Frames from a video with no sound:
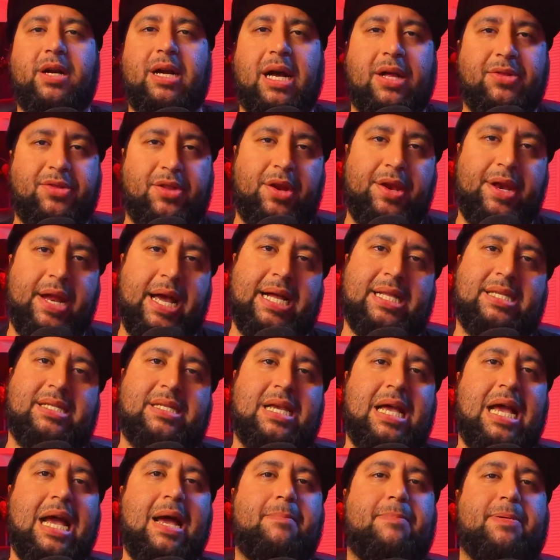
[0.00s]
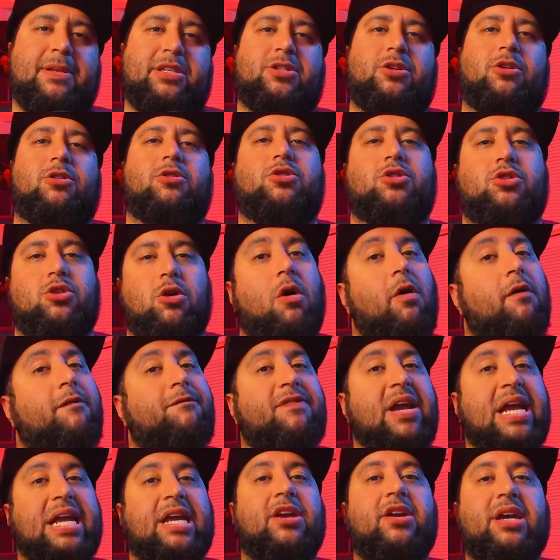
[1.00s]
it on the next episode. So
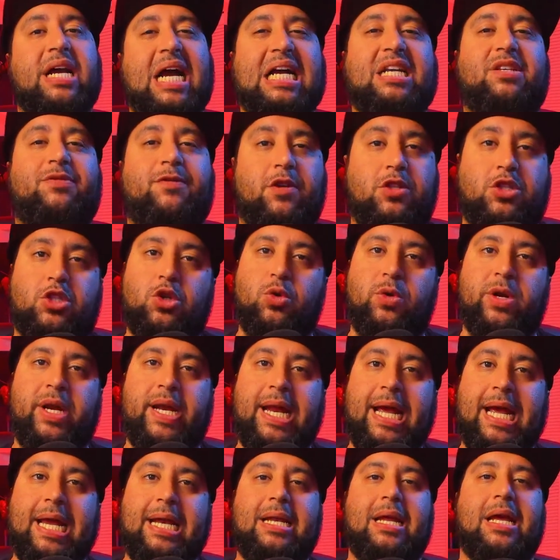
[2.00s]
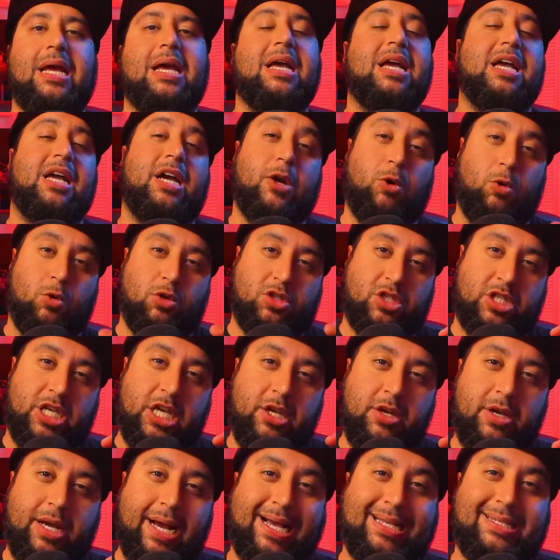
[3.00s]
thank you guys for tuning in. And we'll
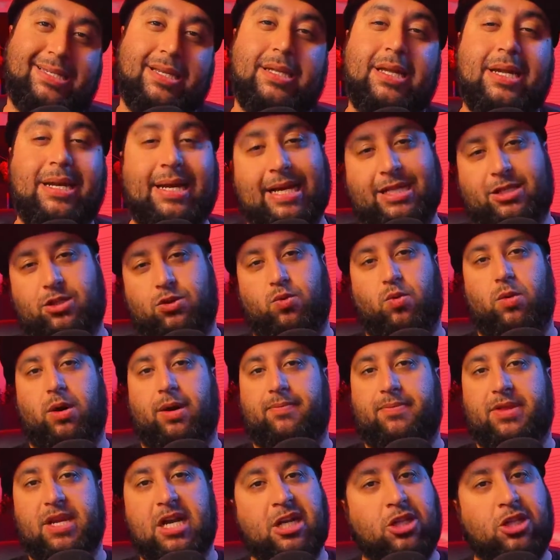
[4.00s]
see you guys at the next one.